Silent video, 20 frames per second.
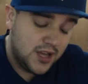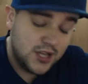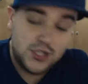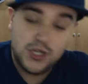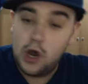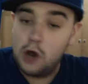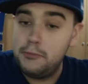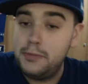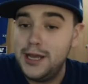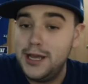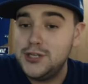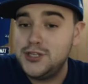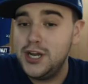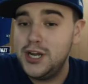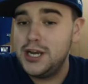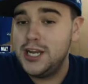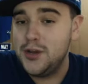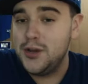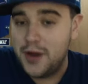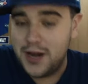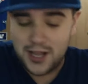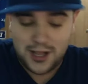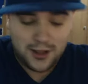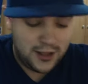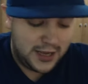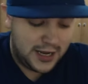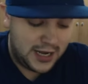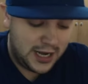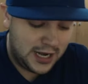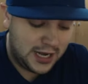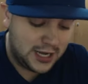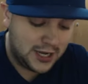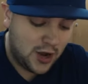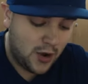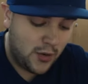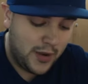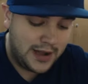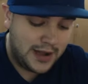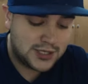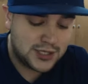Joe Biagini went a clean inning,
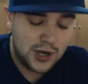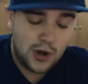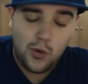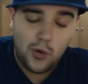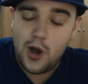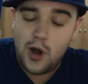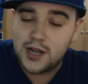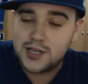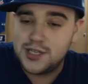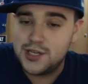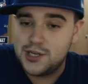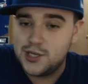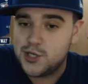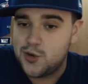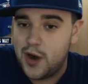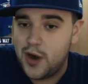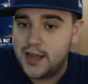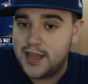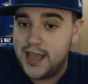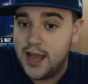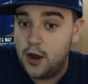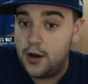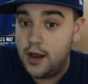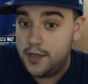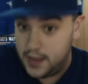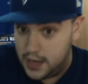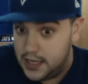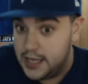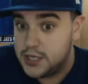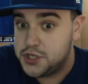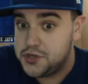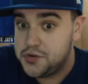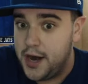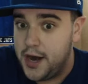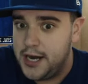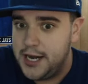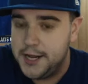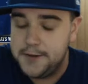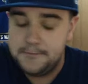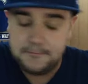no hits, no walks, and a strikeout, and then he gets
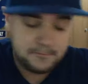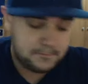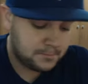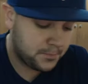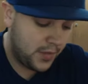traded.